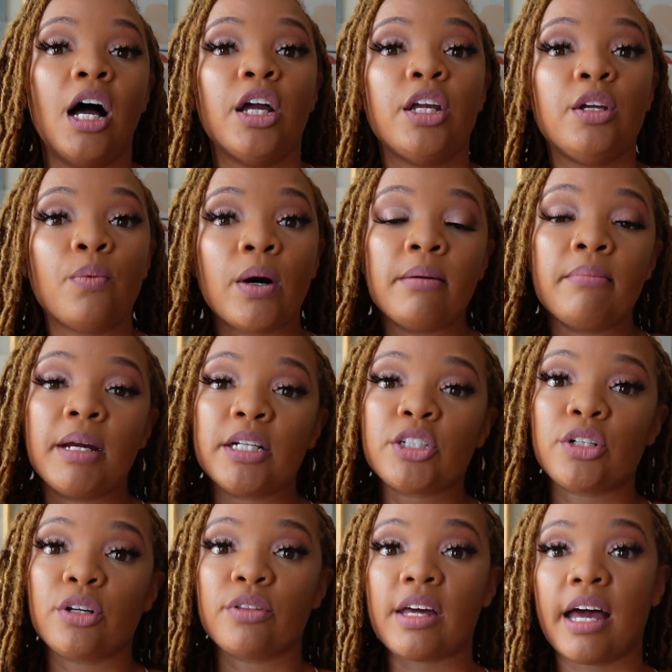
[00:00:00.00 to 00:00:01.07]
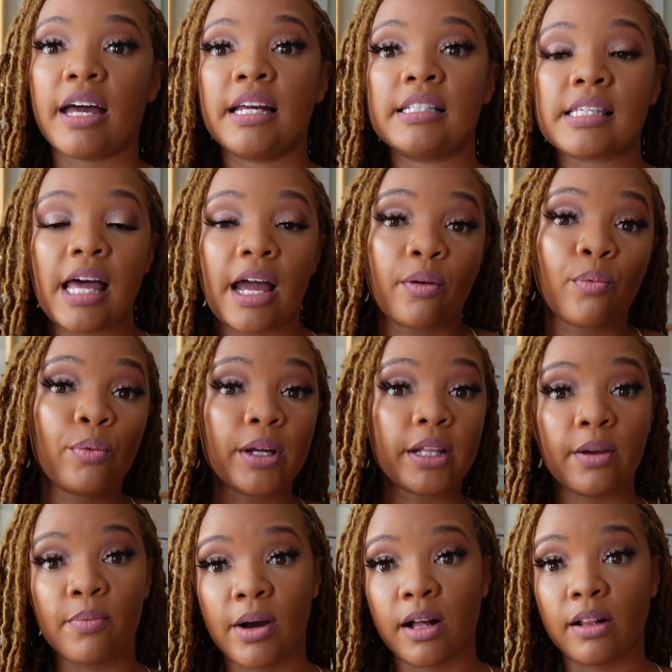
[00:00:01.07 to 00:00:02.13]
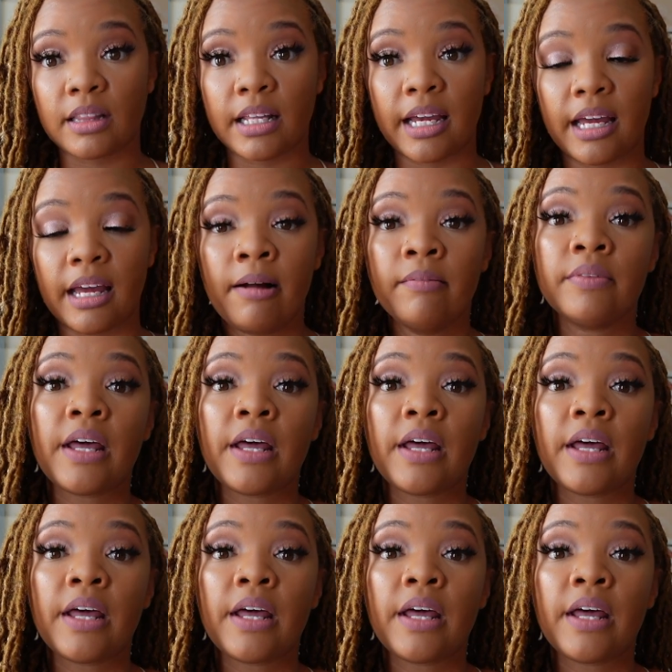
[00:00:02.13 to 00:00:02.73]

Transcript: You wanna make sure that it's like really well lit.